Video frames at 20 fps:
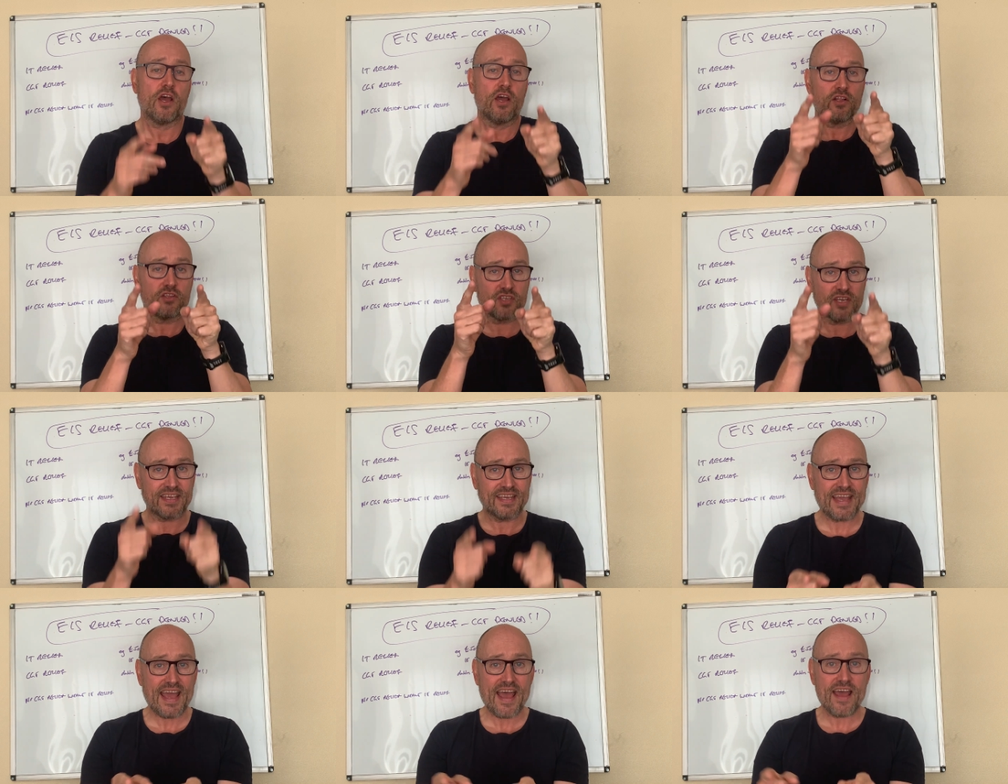to
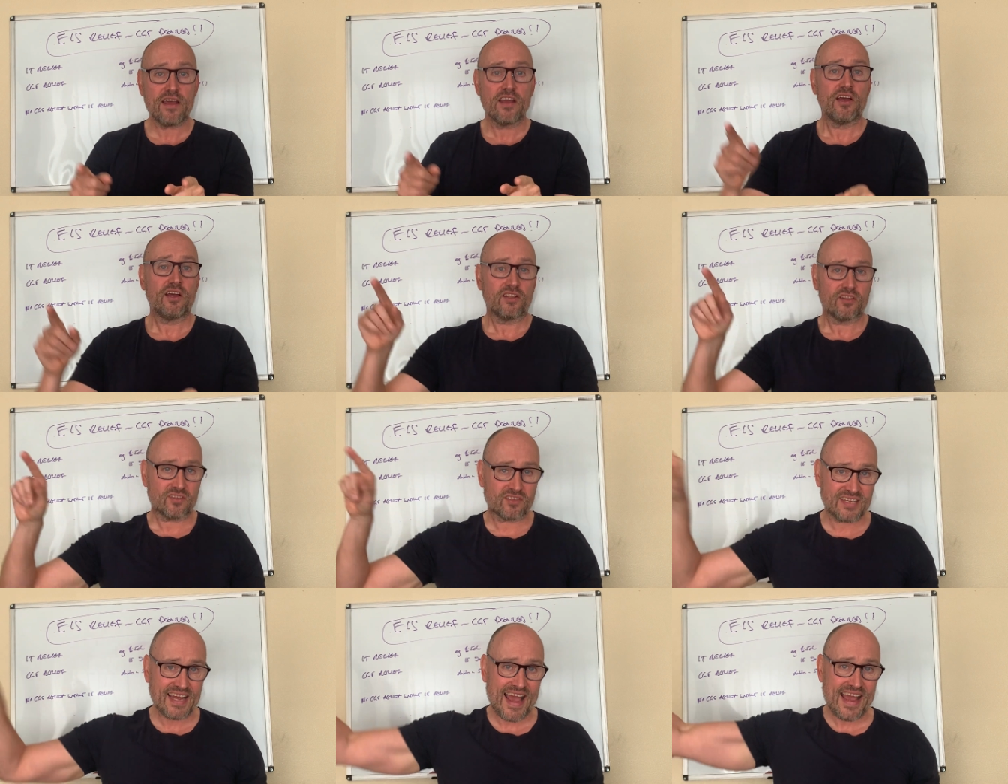get
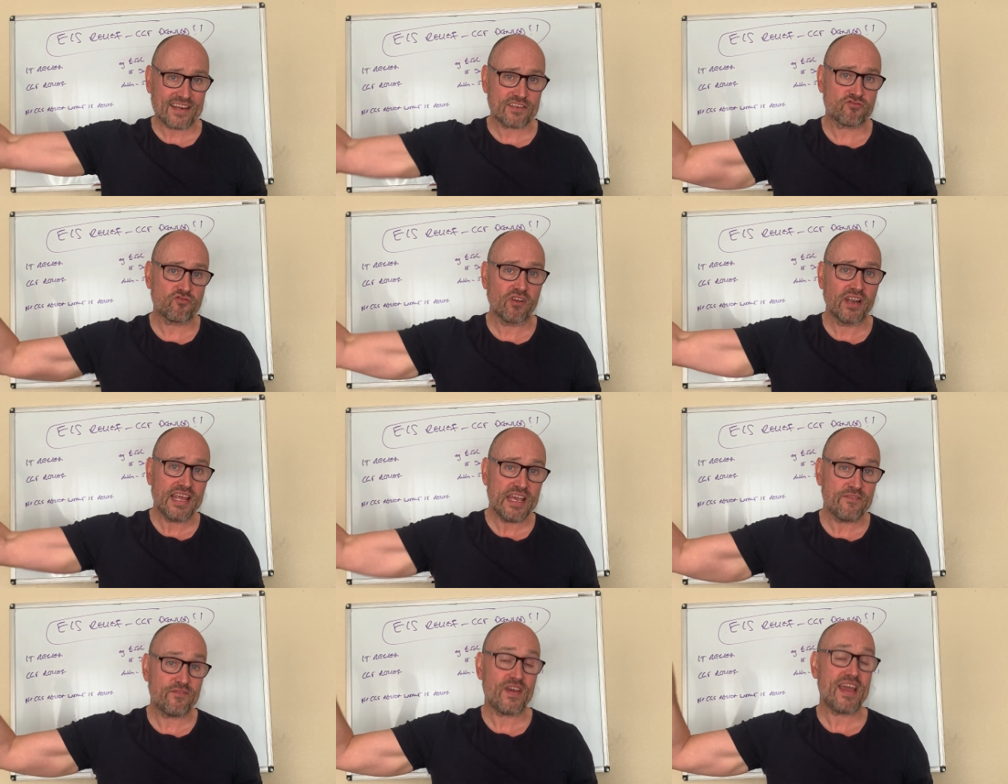tax
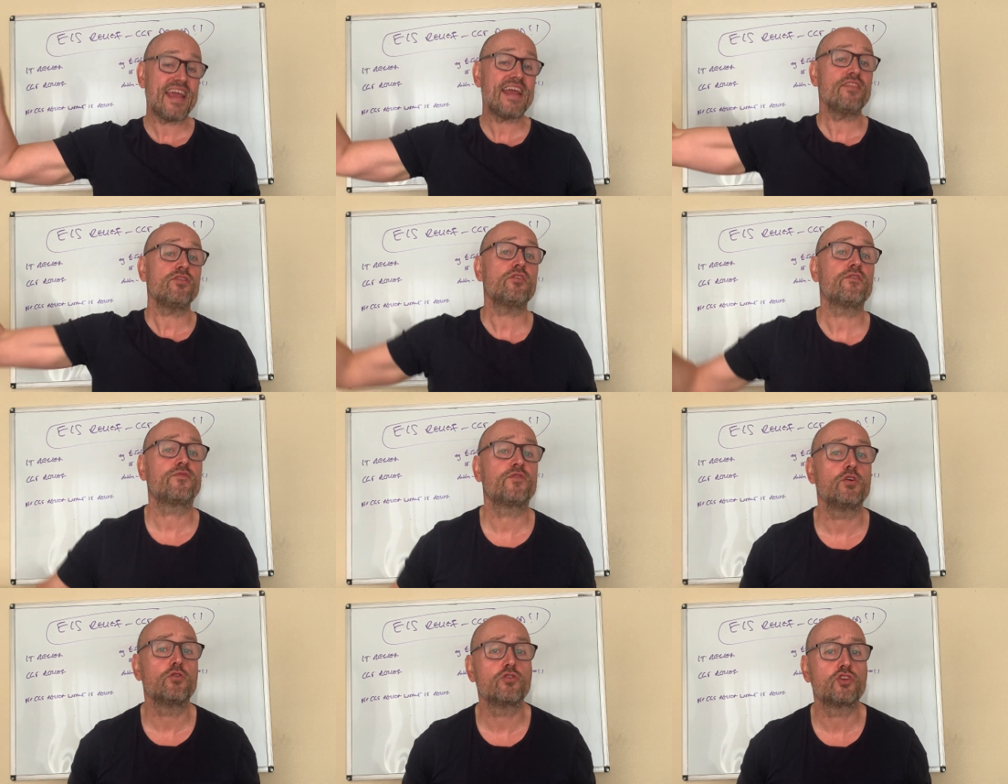relief in the
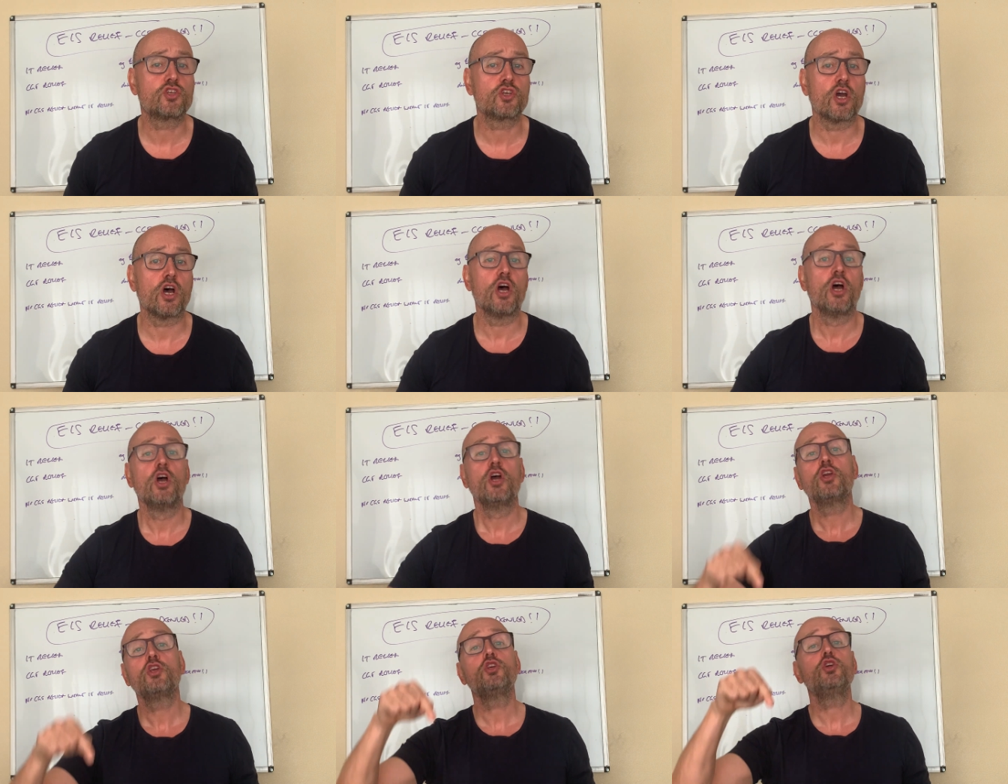future,
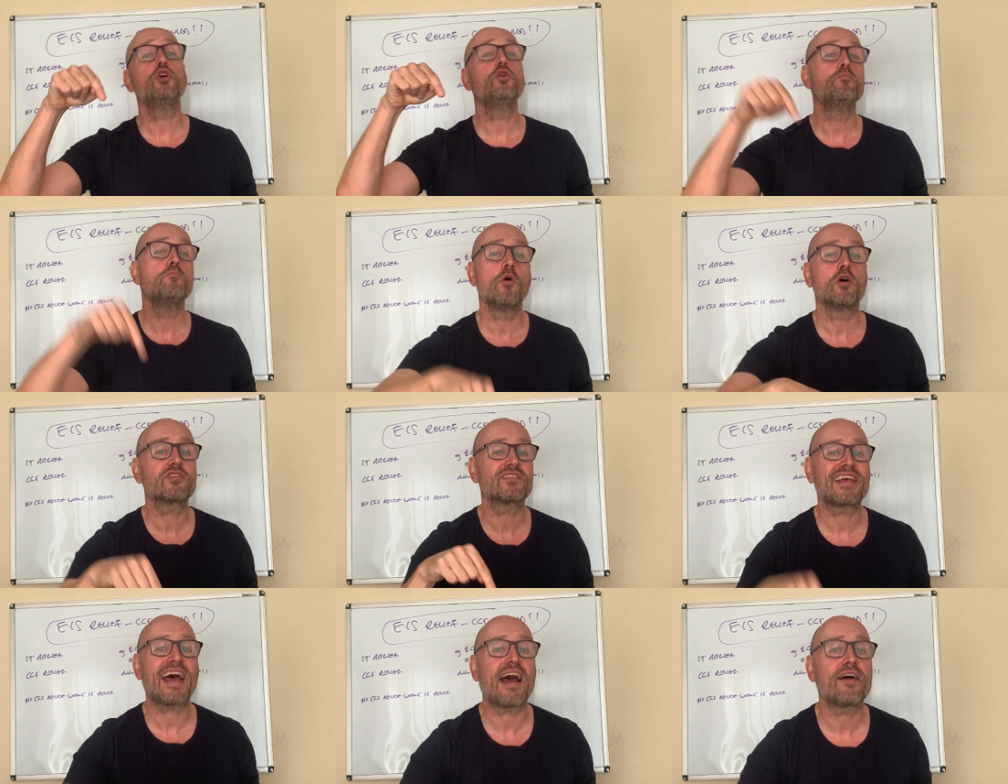you
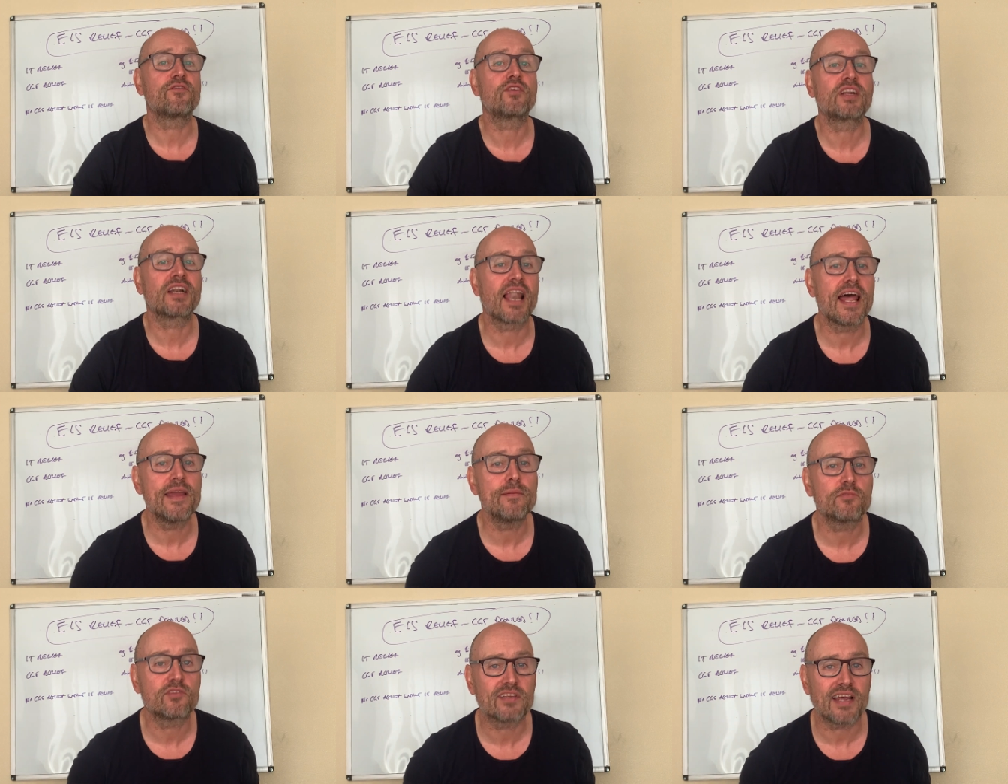must have
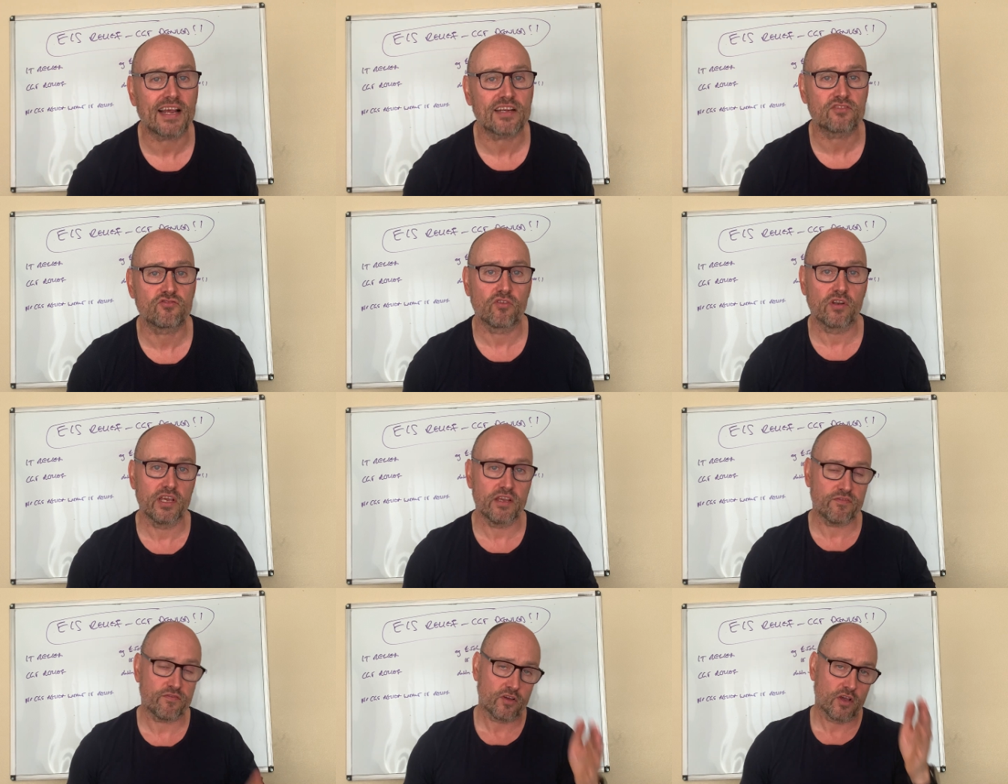claimed tax
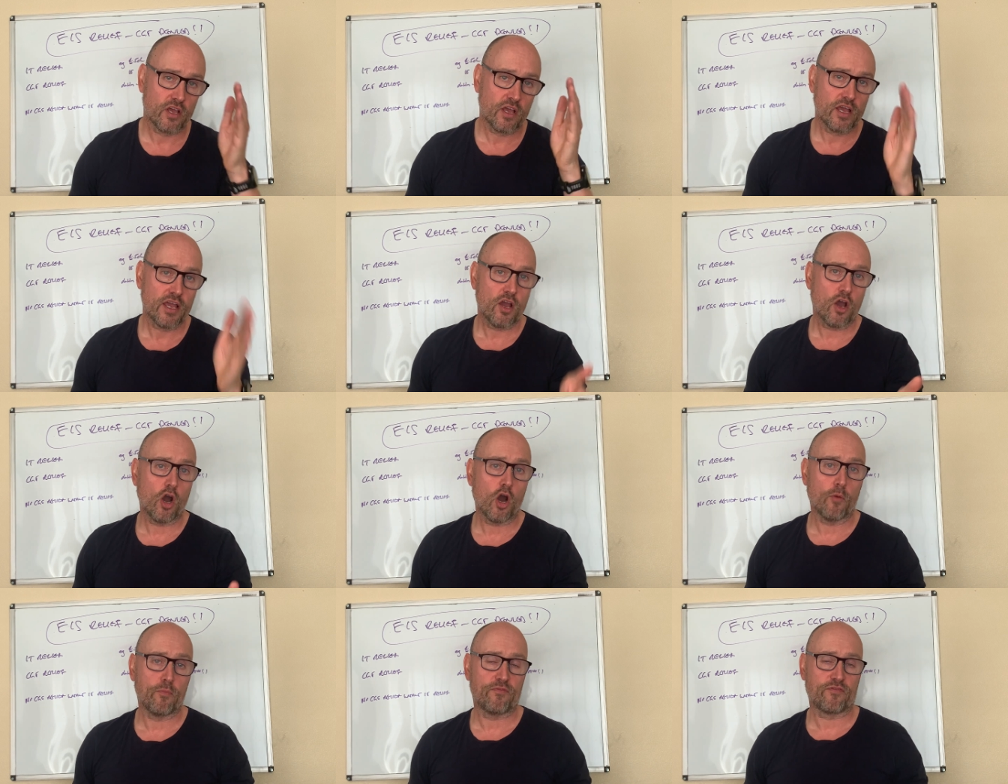relief
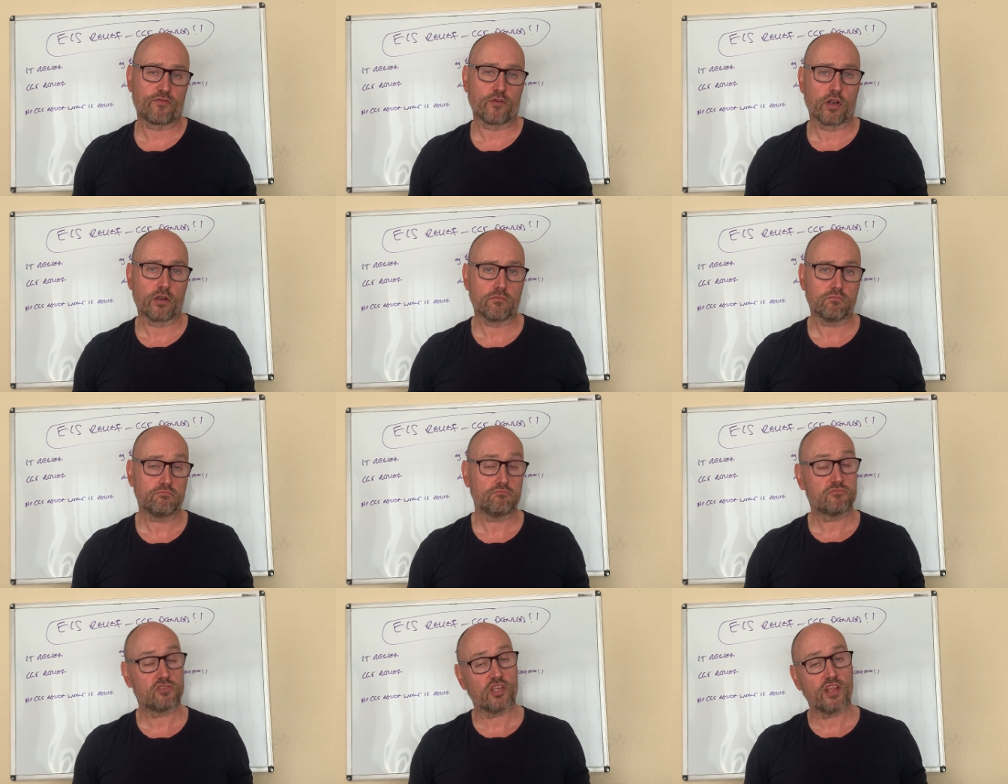up front.
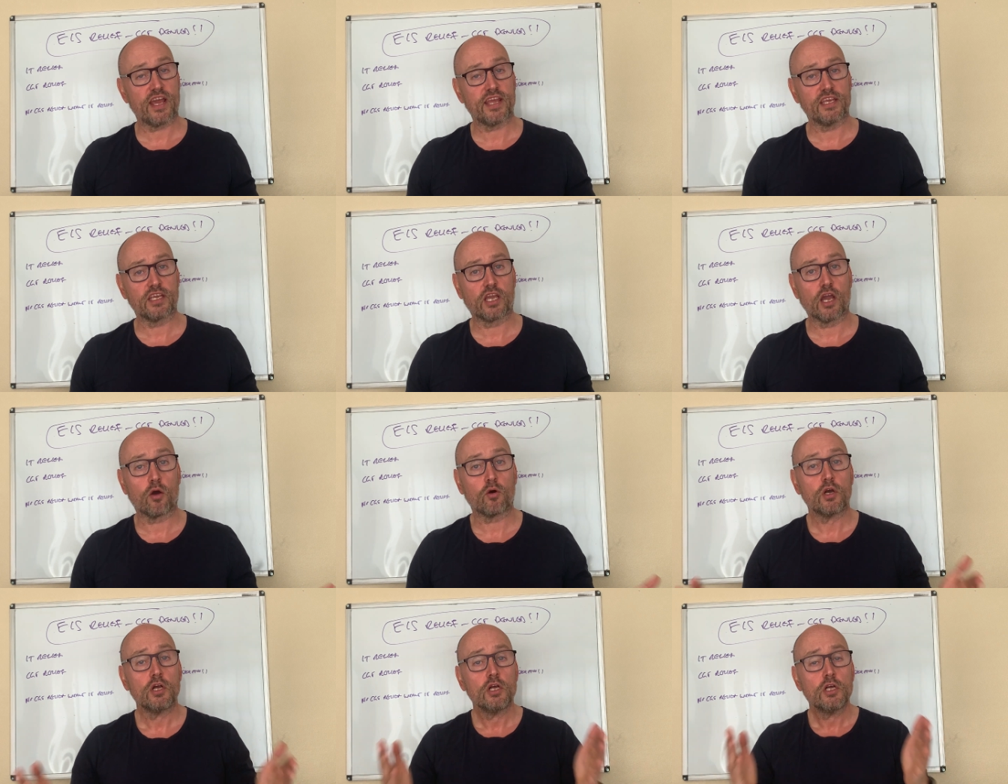So there you go.